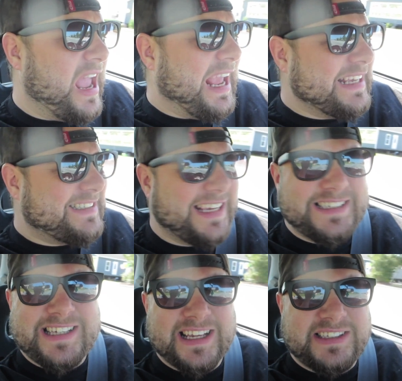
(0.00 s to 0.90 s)
AC
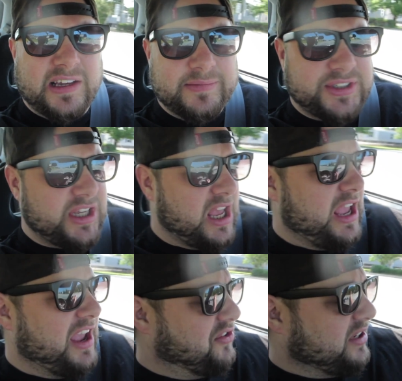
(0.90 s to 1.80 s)
systems.
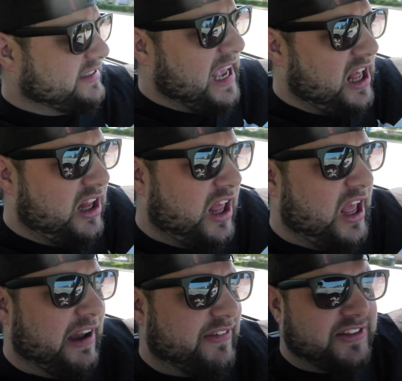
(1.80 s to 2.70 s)
As you can tell,
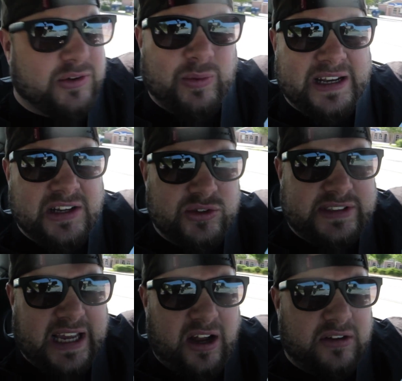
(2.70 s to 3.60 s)
I've got the windows
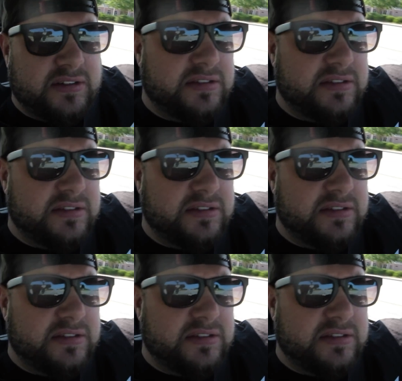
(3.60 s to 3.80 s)
down.